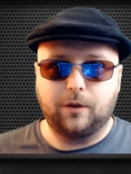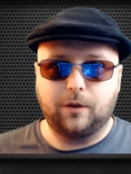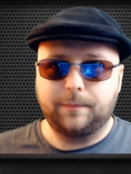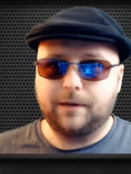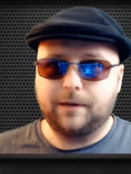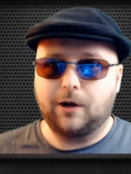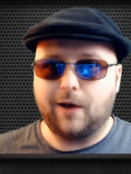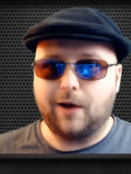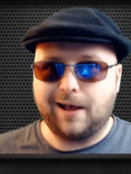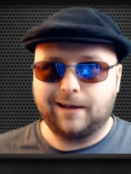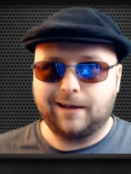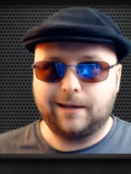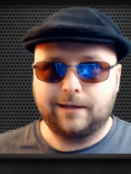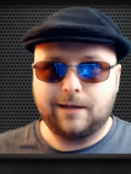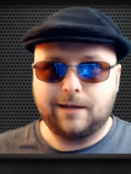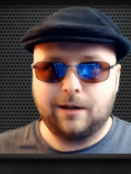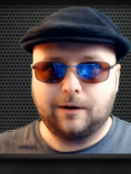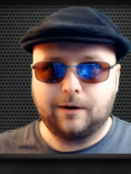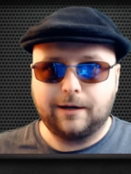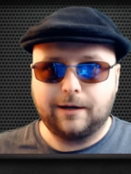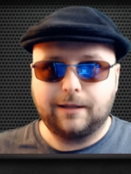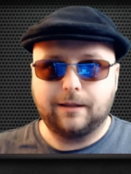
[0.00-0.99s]
Let me know how I did
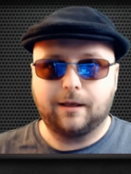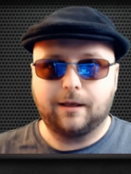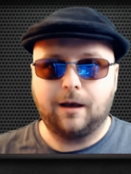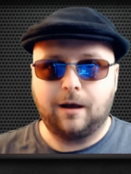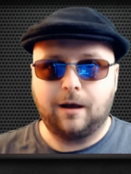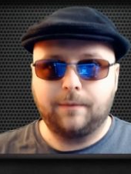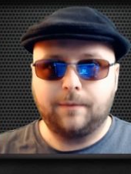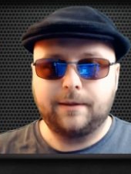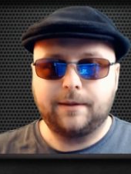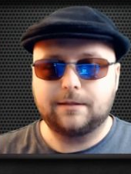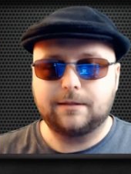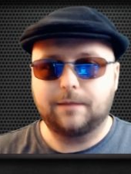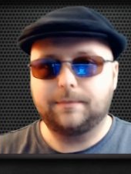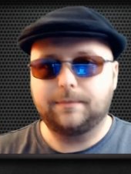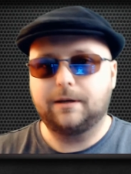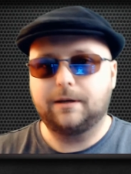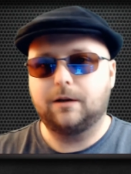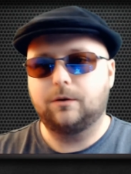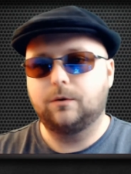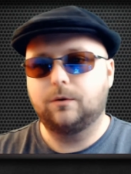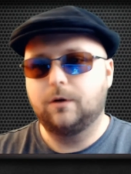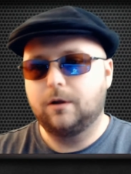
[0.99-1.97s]
down in the comments. Let me
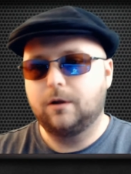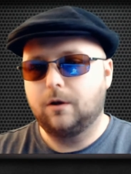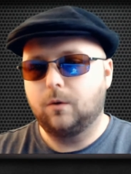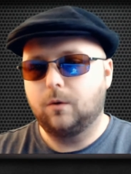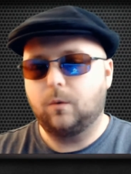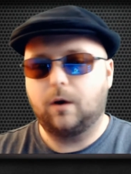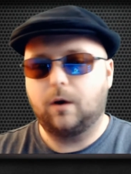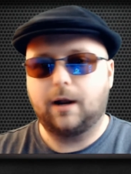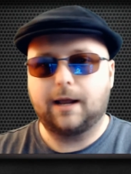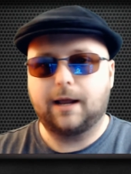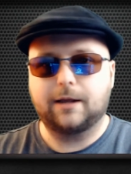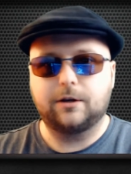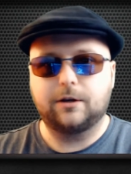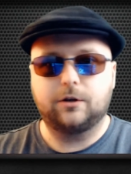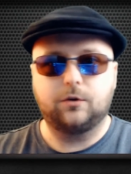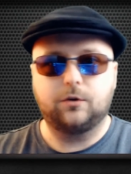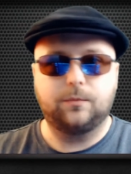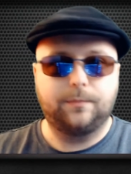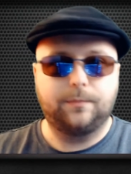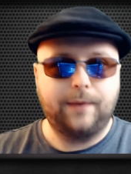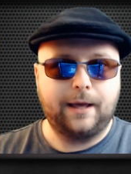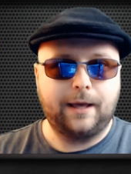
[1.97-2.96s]
know what I could
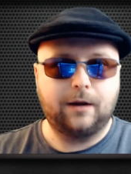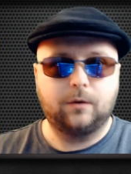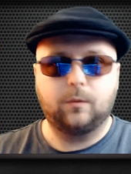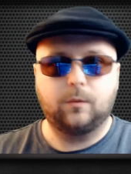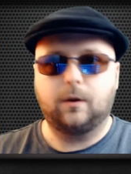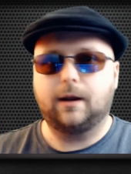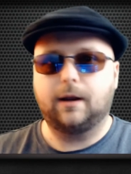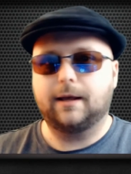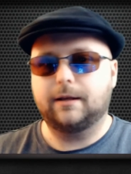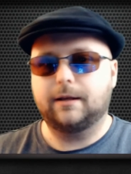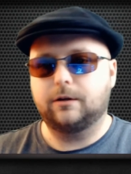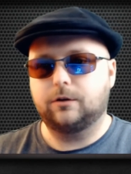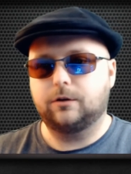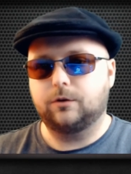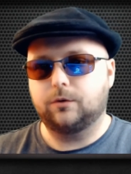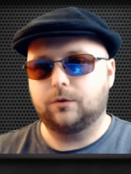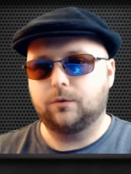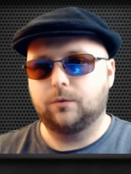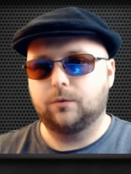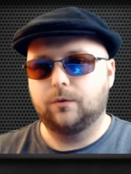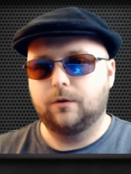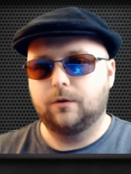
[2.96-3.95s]
do better, what I can
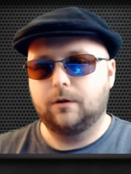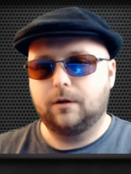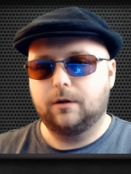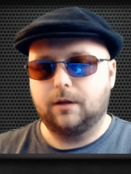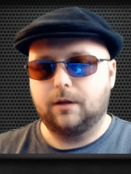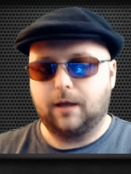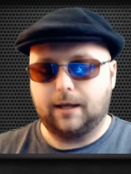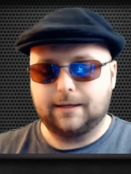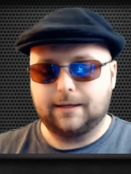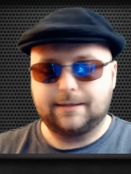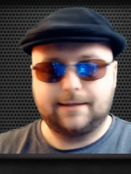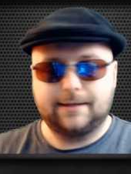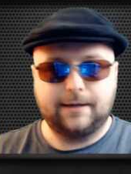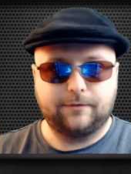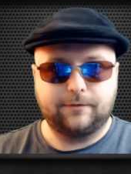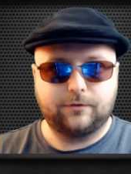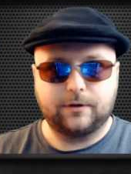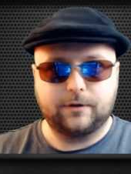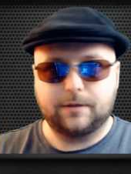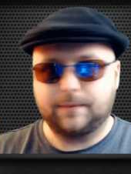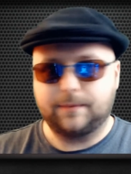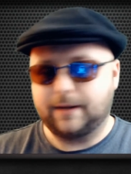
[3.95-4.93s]
do
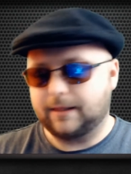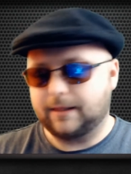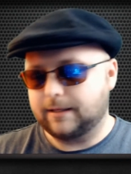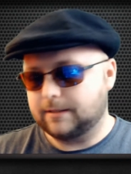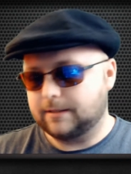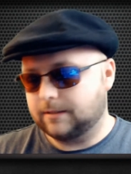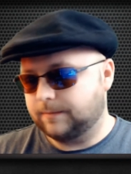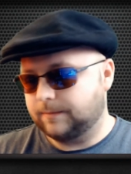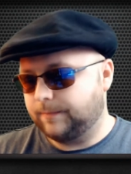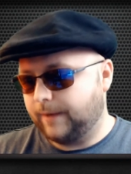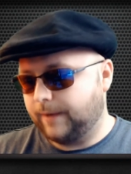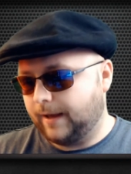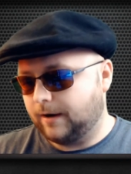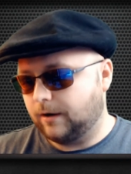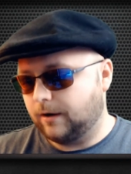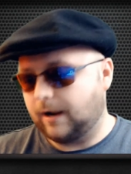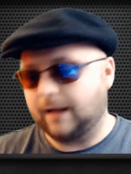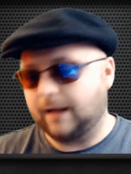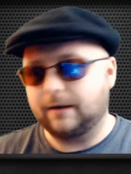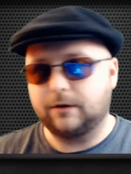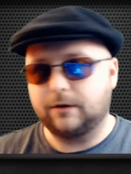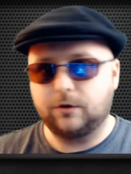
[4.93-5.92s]
different to make things better.
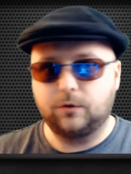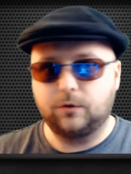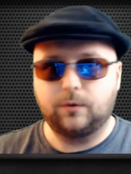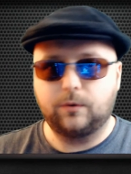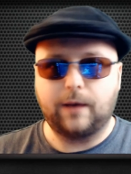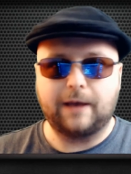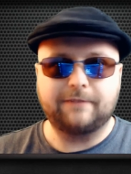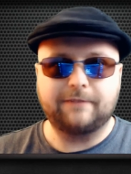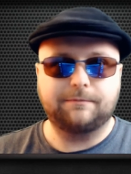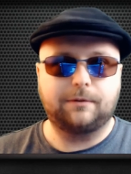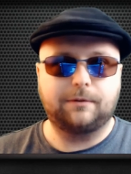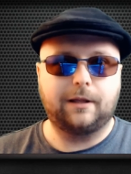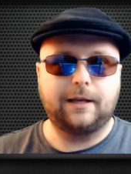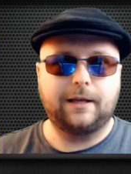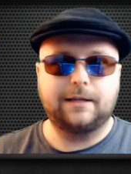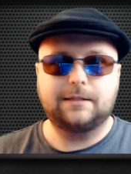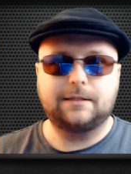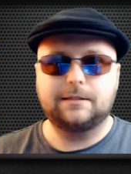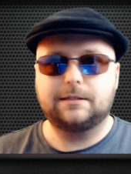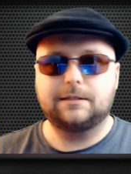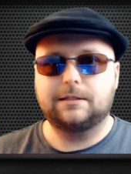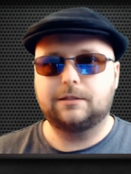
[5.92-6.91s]
I do have
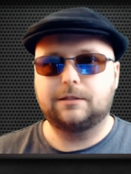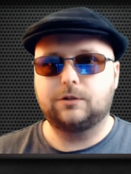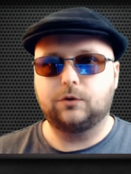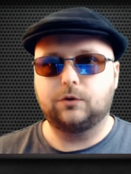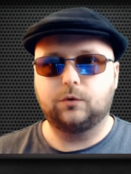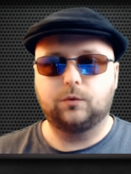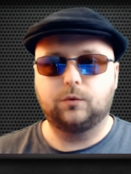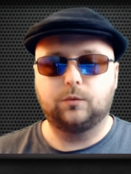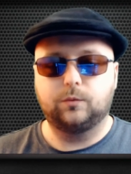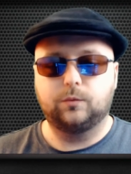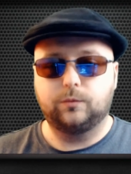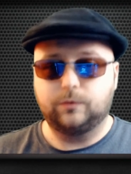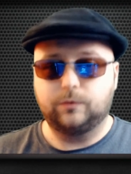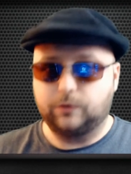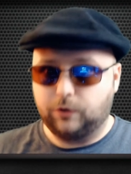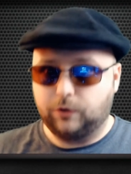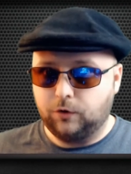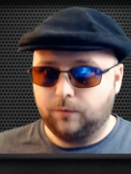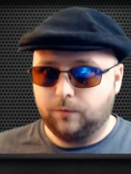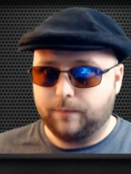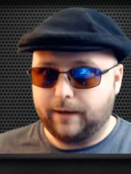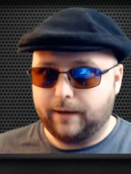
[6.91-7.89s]
plans to
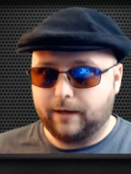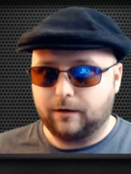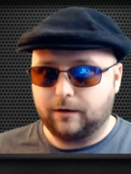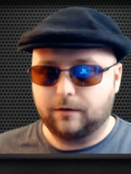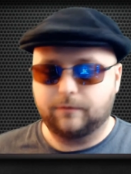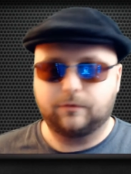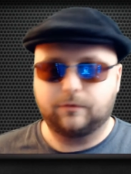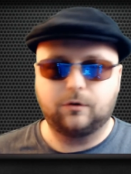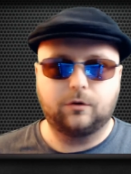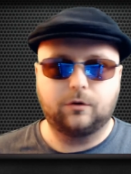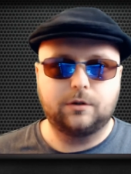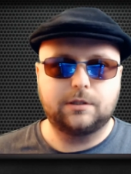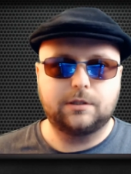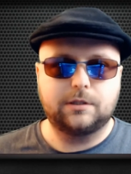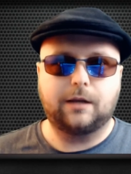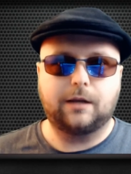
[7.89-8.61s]
do better, of course.